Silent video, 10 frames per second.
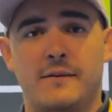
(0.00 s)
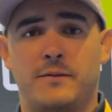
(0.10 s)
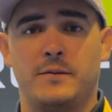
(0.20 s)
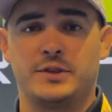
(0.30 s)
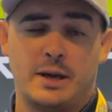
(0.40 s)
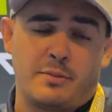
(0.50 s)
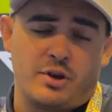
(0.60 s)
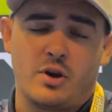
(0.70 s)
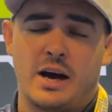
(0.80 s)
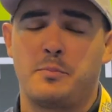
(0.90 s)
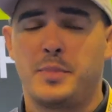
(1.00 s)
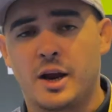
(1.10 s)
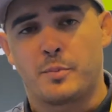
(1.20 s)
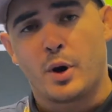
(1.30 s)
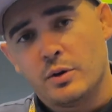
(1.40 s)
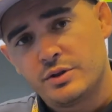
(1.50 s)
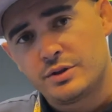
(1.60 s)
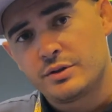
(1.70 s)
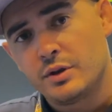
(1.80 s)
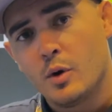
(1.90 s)
some of you have bigger
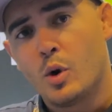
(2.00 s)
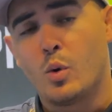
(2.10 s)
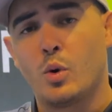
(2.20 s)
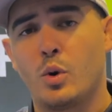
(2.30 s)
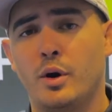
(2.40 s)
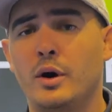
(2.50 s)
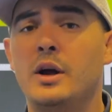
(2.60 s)
boats, or